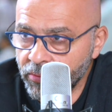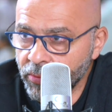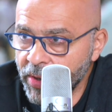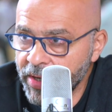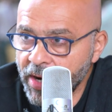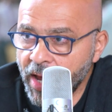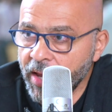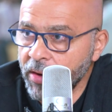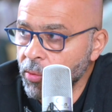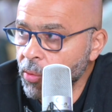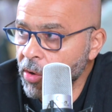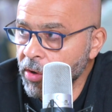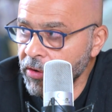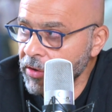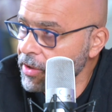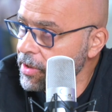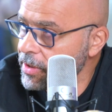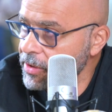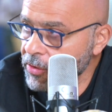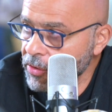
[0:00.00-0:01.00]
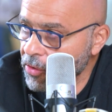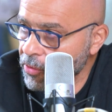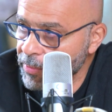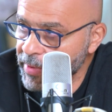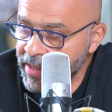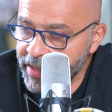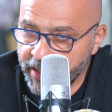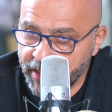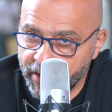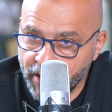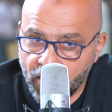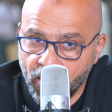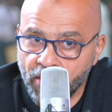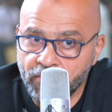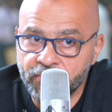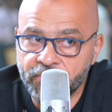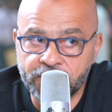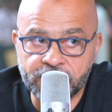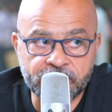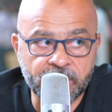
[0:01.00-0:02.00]
When I work, being in a
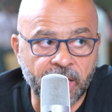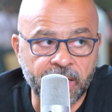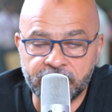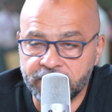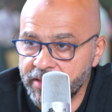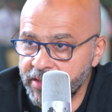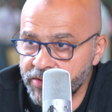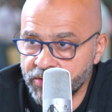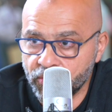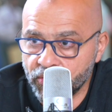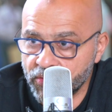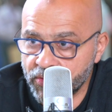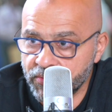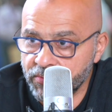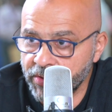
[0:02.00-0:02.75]
conference like this or